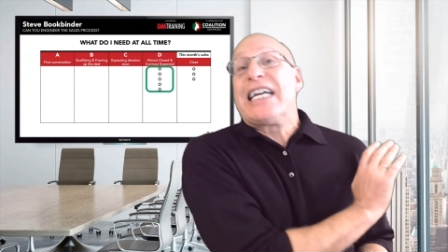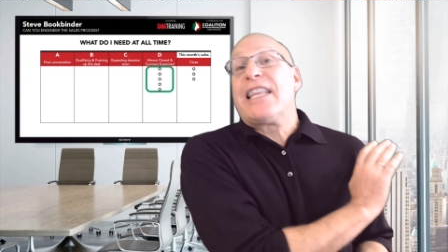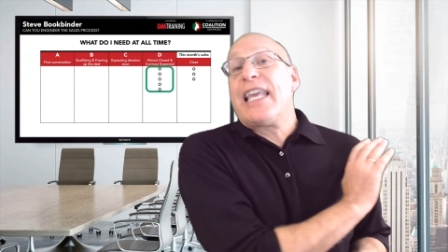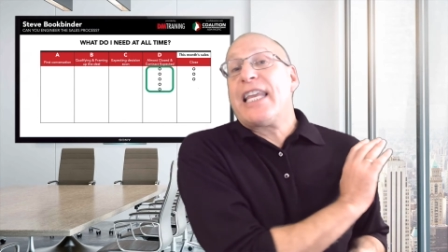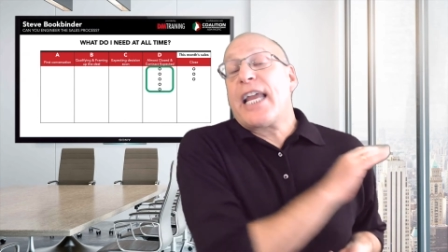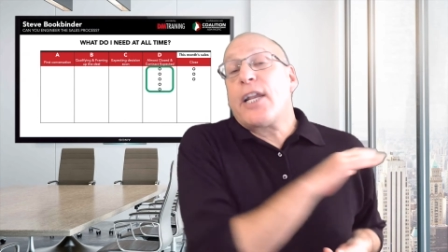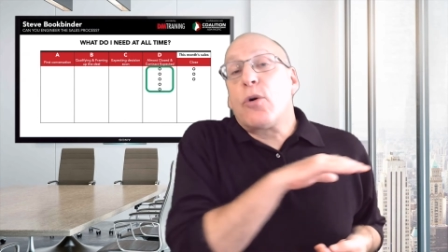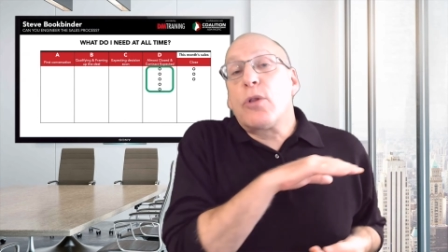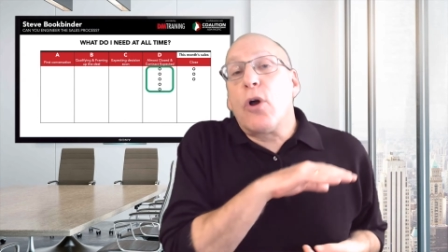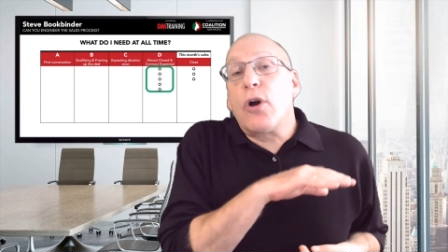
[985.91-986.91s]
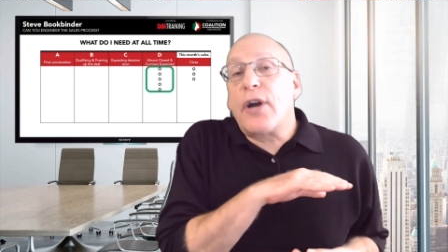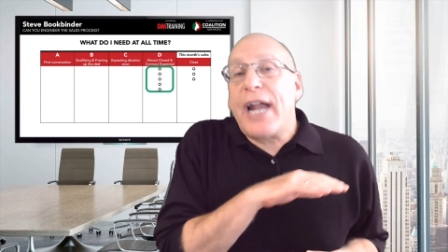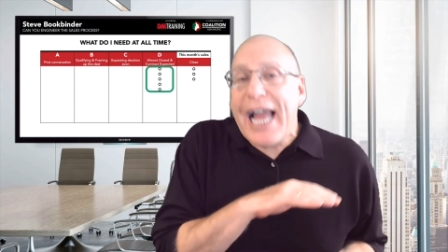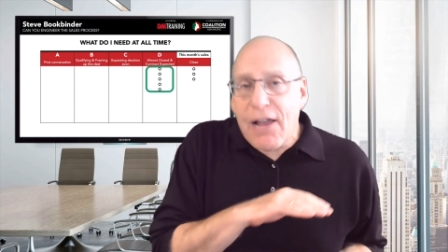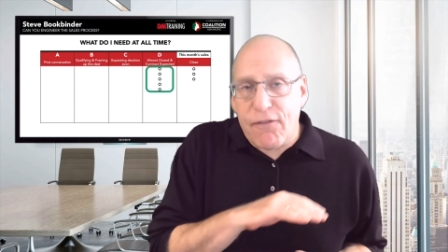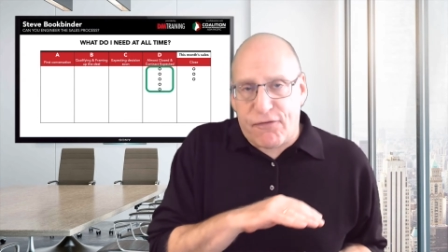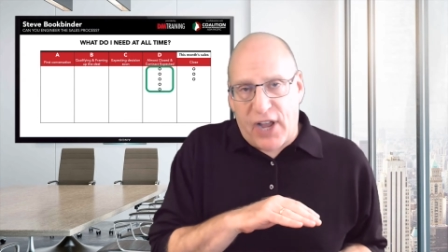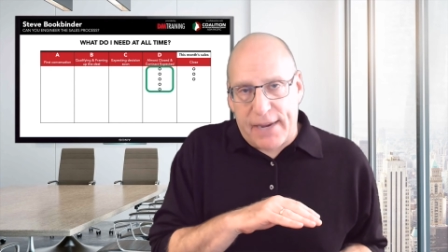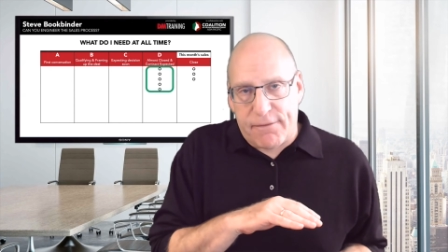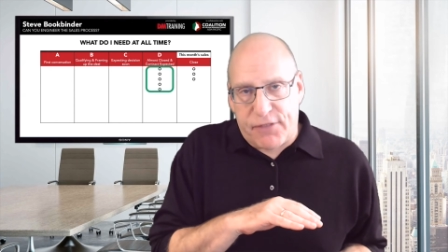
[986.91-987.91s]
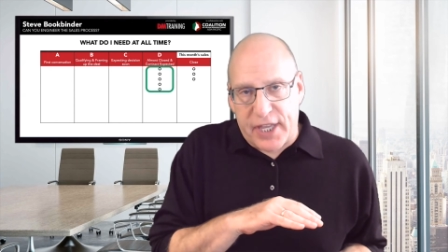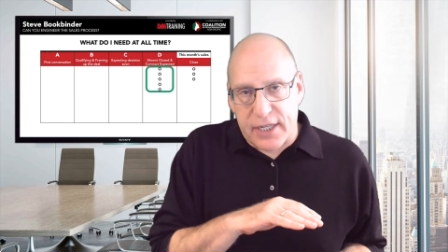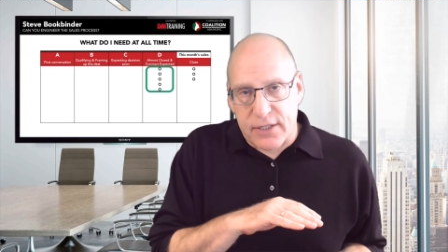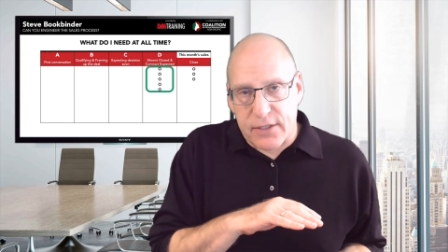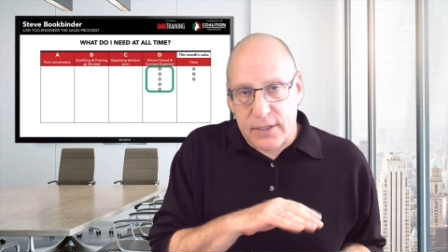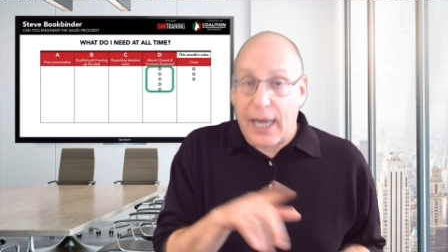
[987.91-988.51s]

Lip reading: then I no longer have 5 things.